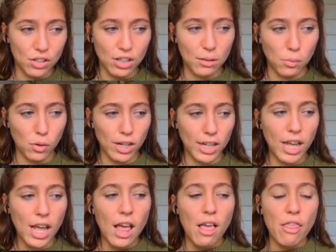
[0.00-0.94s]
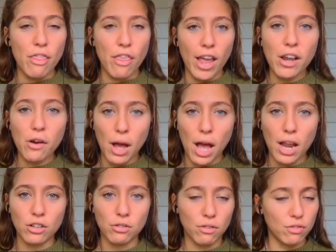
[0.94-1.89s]
in the morning, they know how
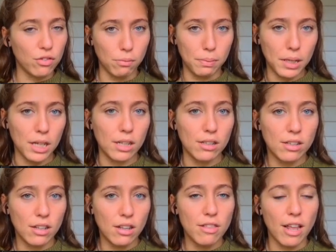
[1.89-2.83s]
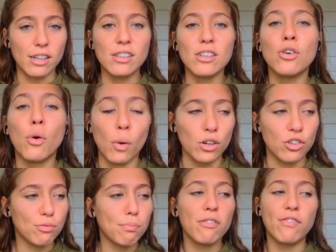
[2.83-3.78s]
to do a full beat that is
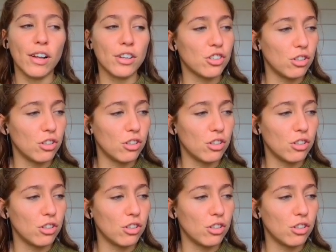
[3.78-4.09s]
gorge, professional